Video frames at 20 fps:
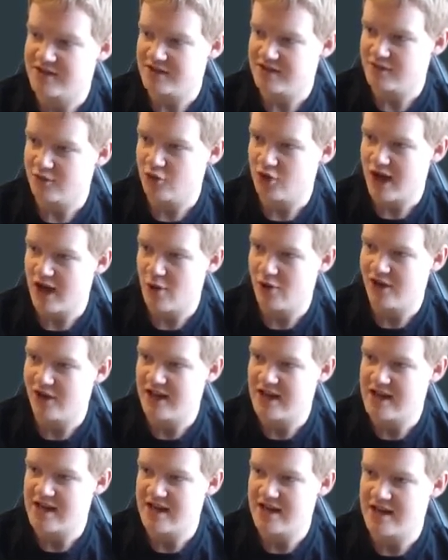so let's have a look how the
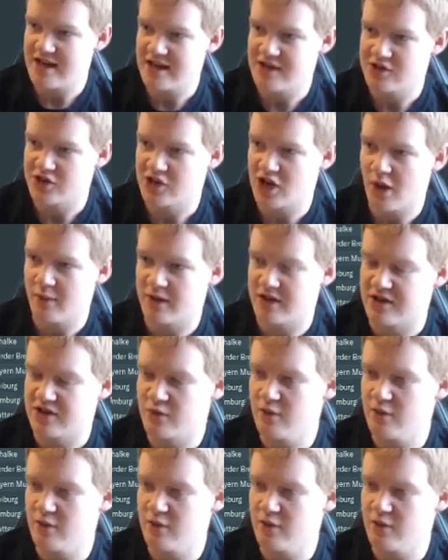league is going.